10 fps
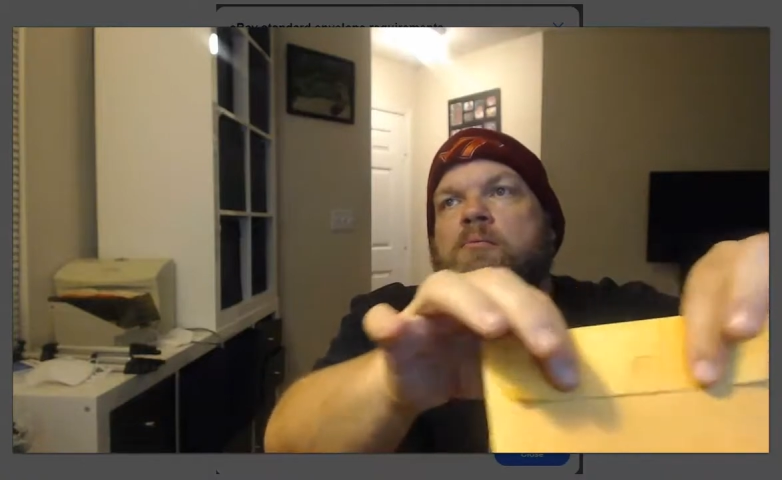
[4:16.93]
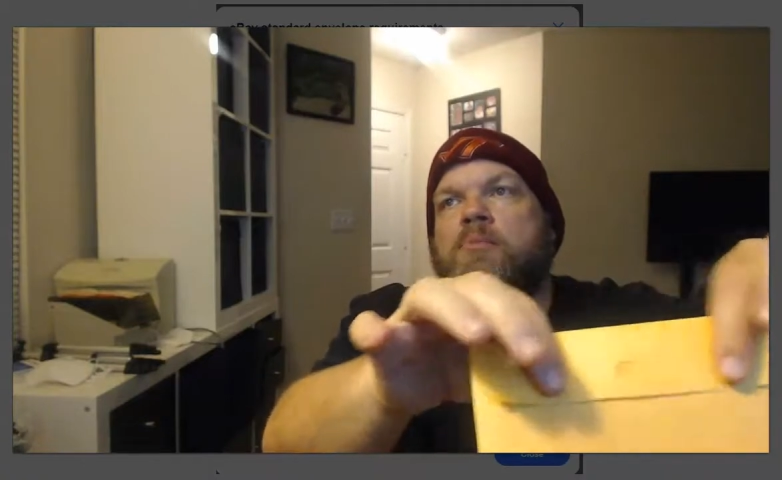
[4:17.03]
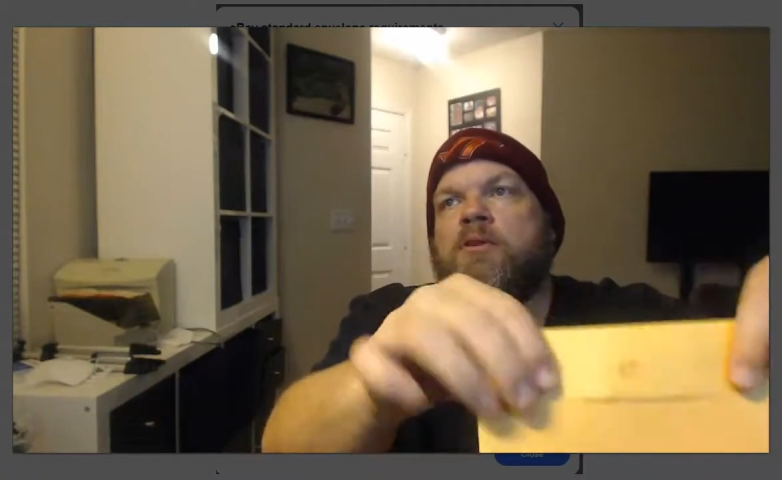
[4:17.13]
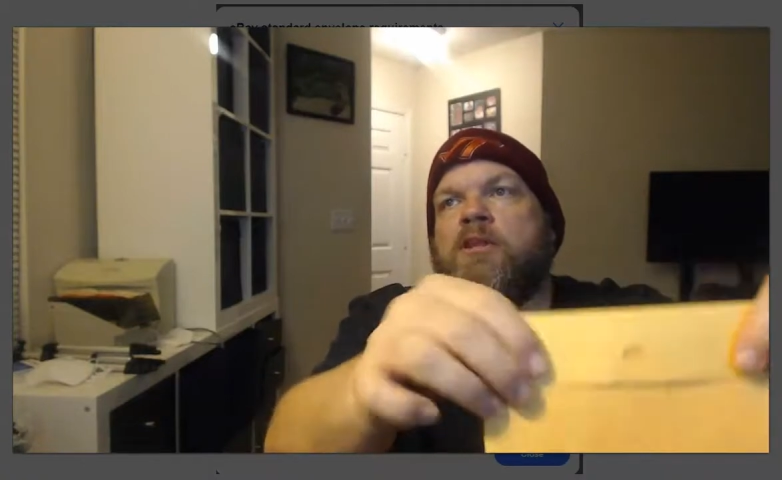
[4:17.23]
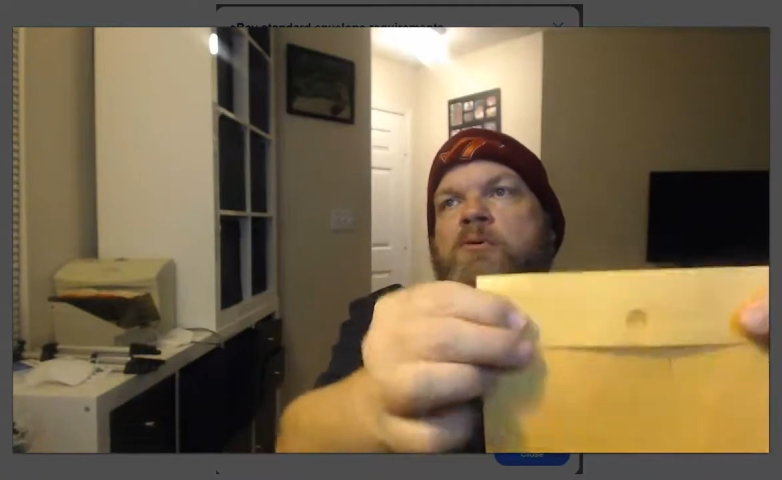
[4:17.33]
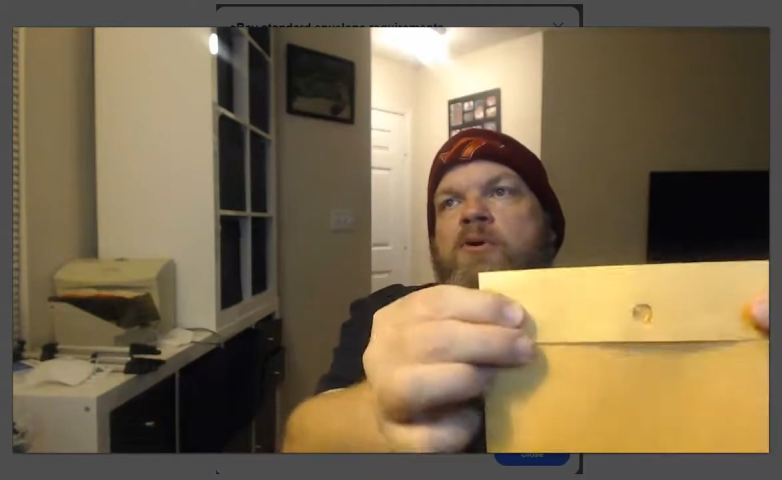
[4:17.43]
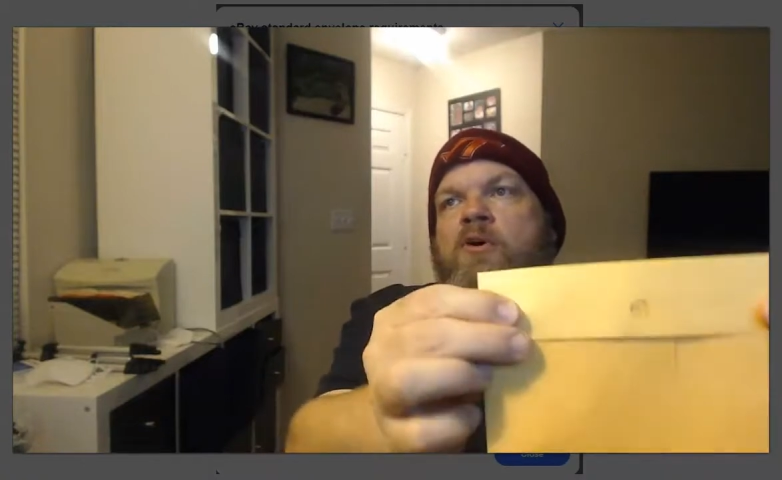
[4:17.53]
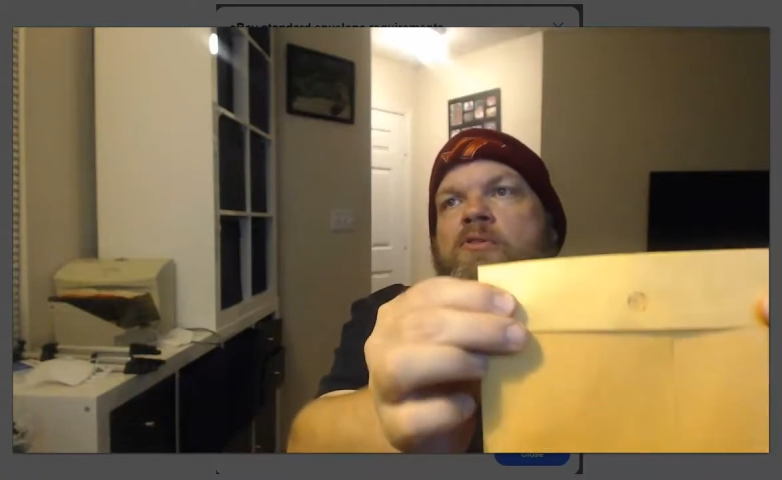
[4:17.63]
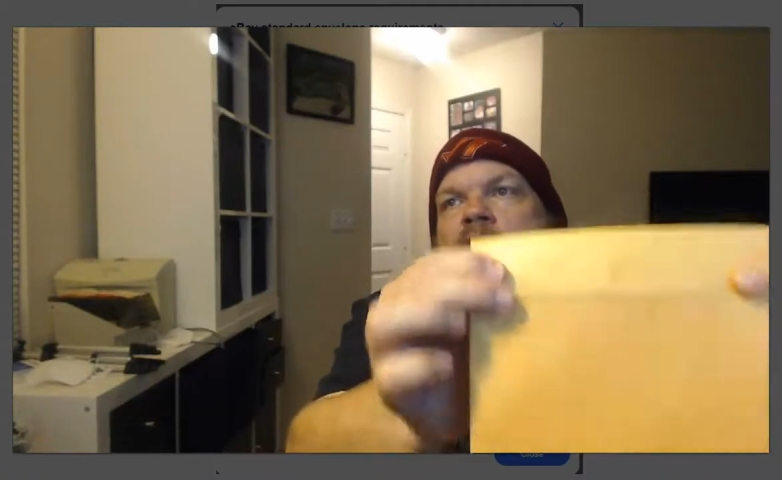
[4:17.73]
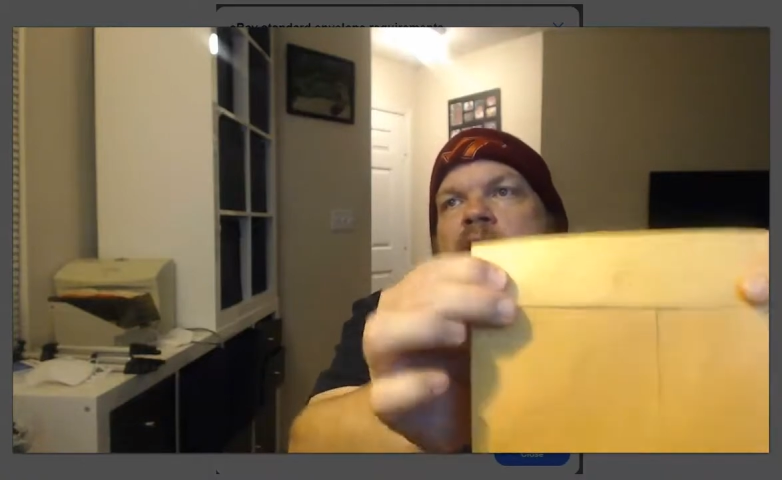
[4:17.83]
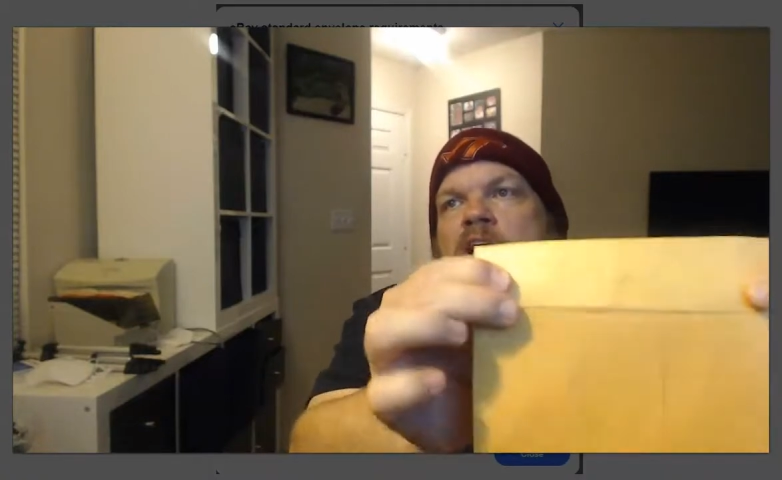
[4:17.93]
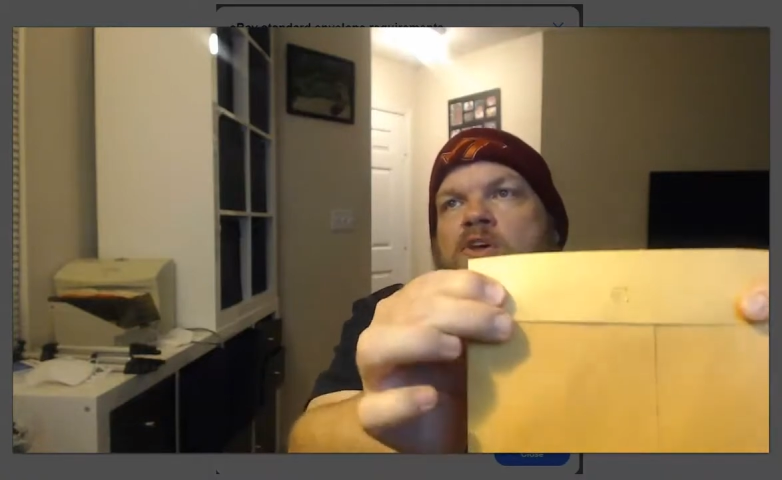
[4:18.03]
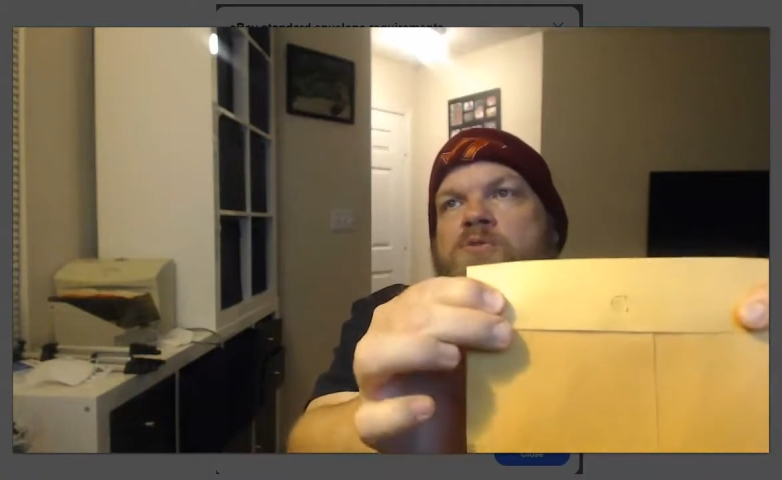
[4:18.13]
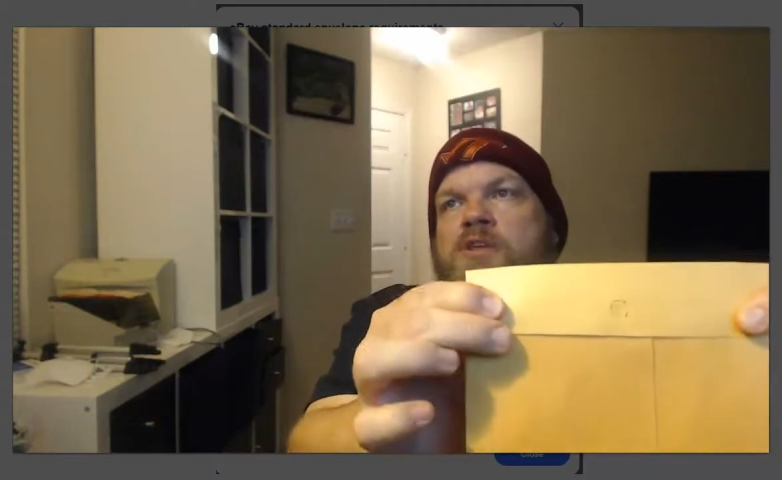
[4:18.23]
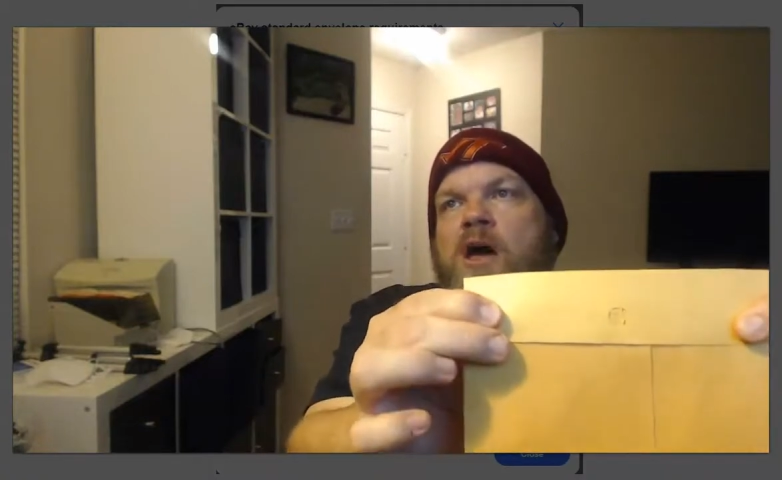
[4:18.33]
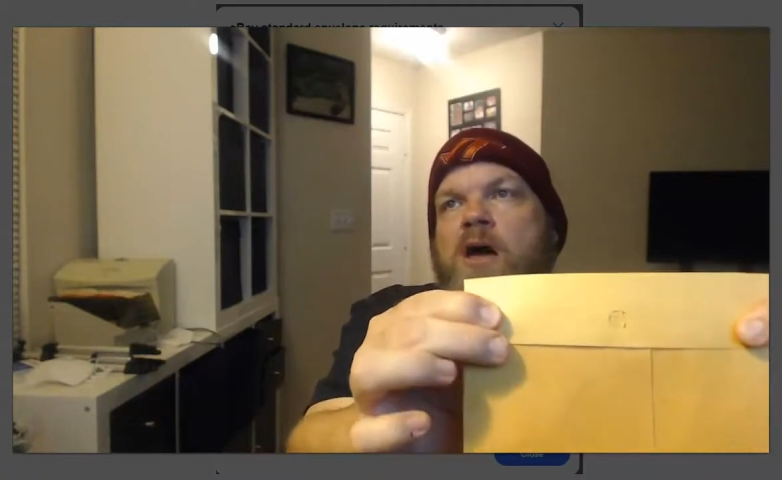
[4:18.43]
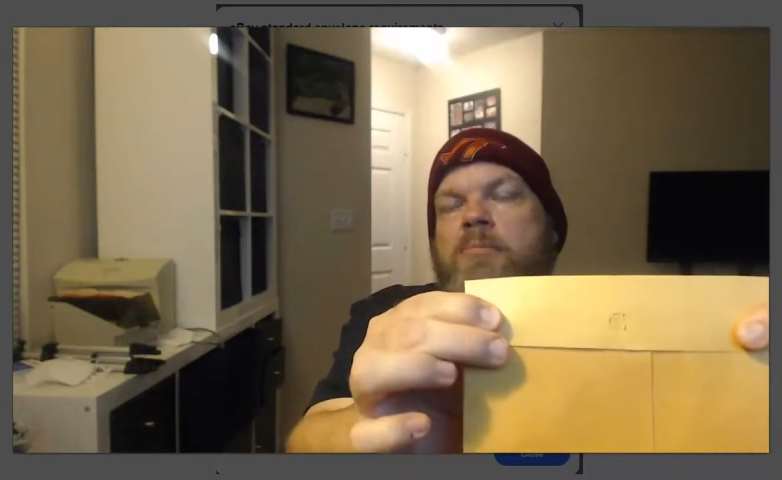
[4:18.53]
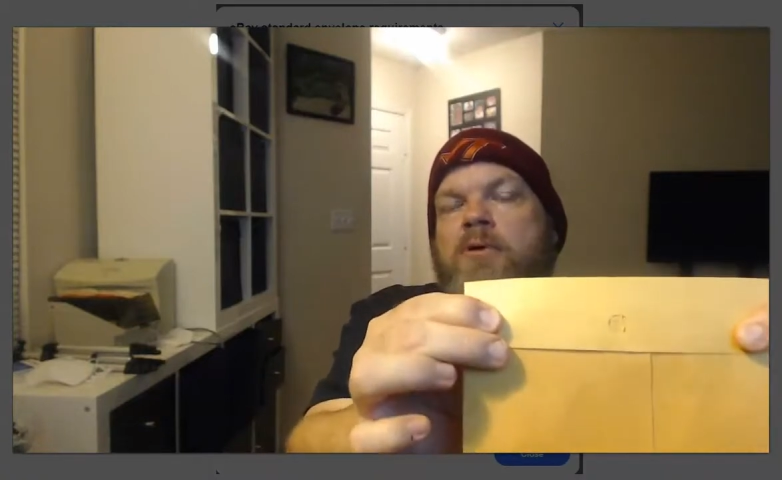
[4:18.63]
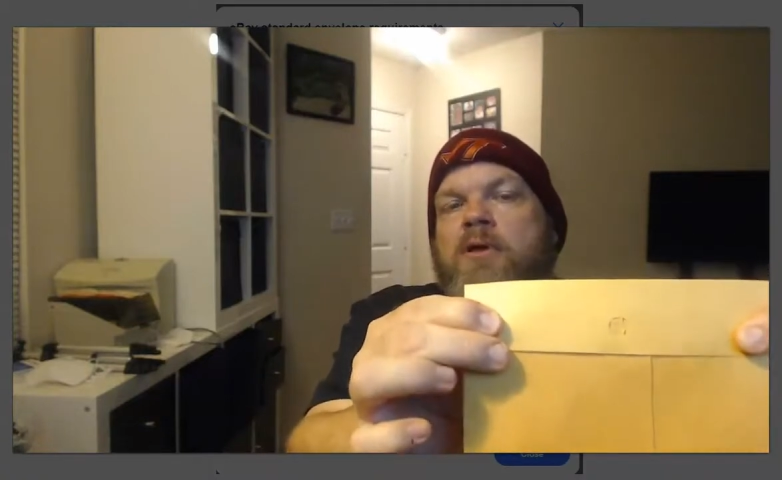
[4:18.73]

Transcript: put liquid on there and close it up.